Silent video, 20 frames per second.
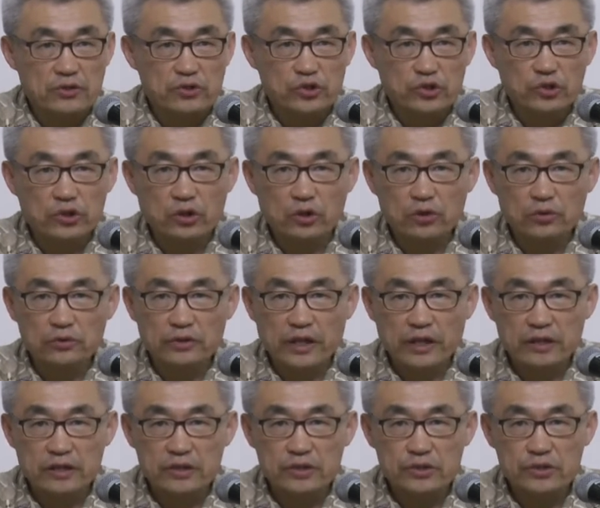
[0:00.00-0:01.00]
As you know,
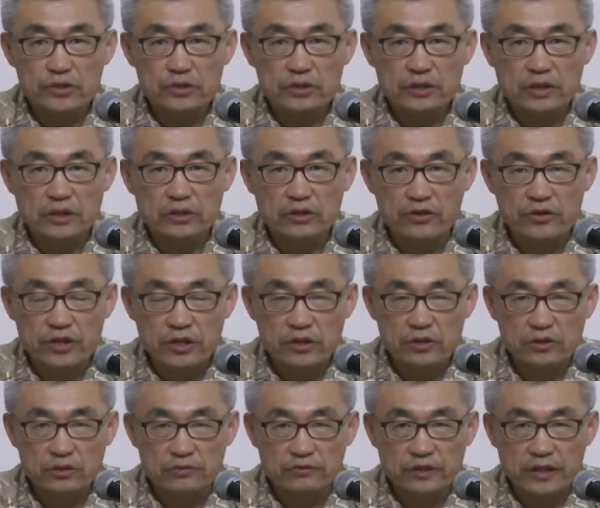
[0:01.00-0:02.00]
that is in the
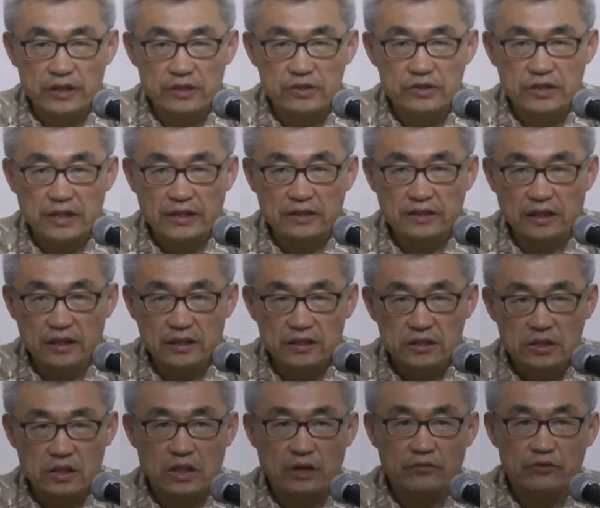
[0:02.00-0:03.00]
thick of that Sinai
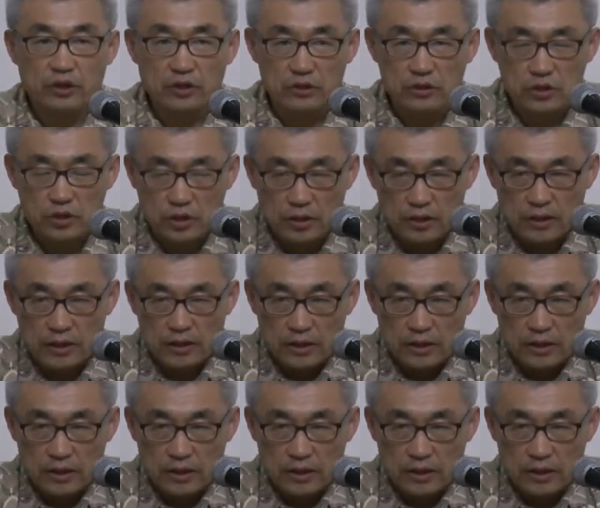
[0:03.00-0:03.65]
covenant.